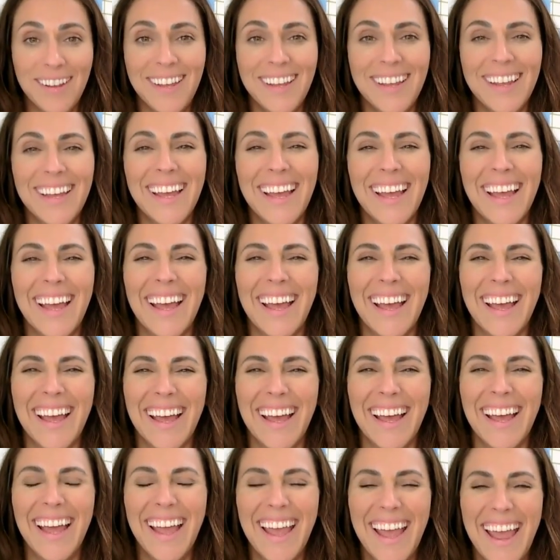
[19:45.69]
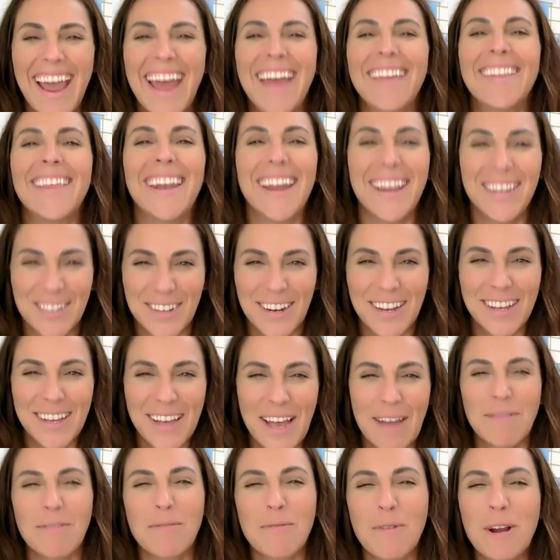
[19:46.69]
and then I drink,
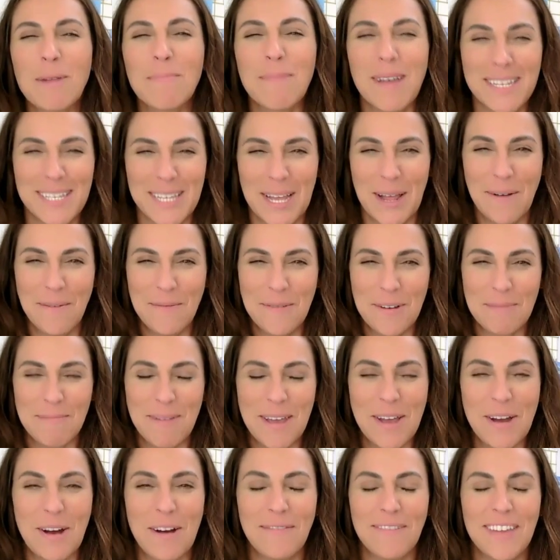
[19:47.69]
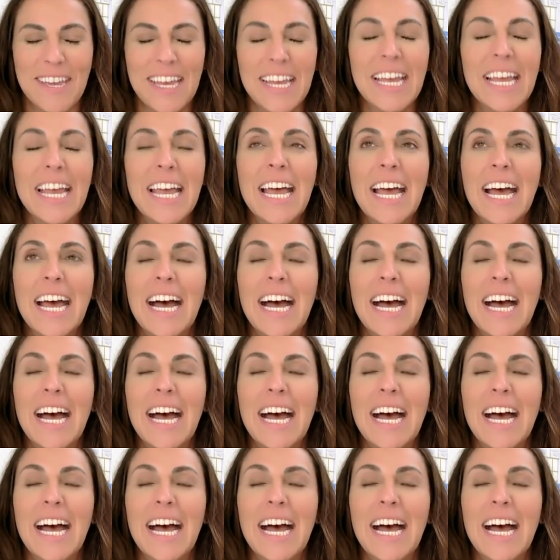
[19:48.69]
I reward myself with my coffee.